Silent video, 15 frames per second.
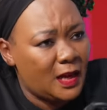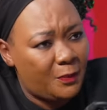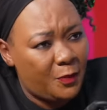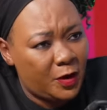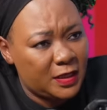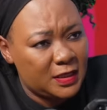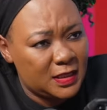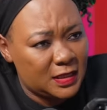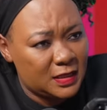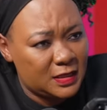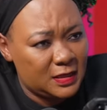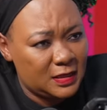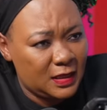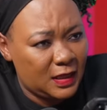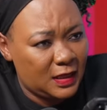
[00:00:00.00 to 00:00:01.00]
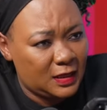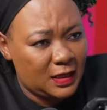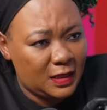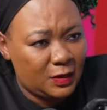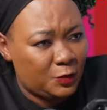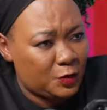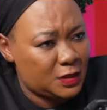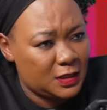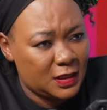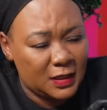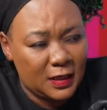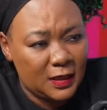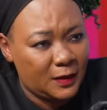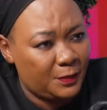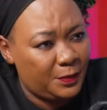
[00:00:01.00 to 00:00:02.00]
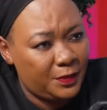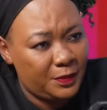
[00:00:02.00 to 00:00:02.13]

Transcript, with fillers: appointed at the Western Cape